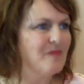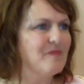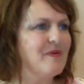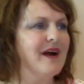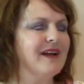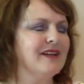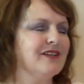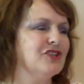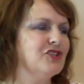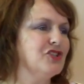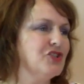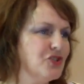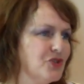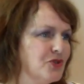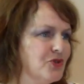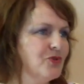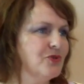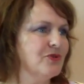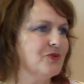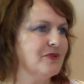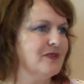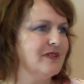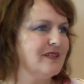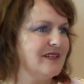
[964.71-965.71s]
But
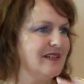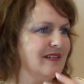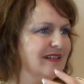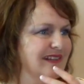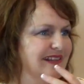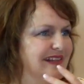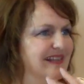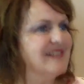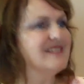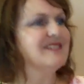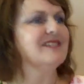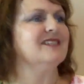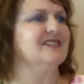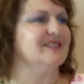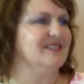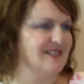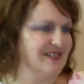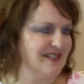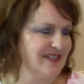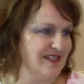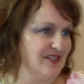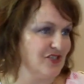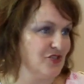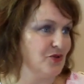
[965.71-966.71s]
do listen
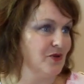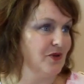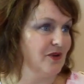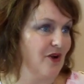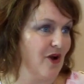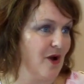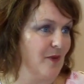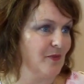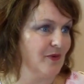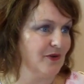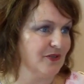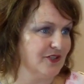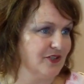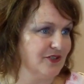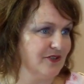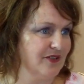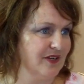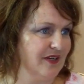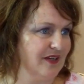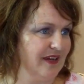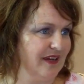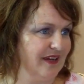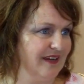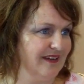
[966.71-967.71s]
to an
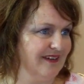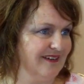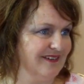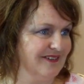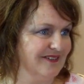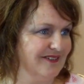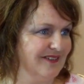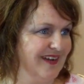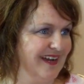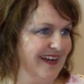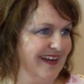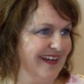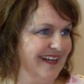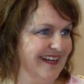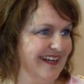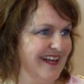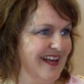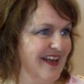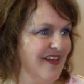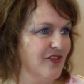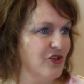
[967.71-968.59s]
opportunity, right?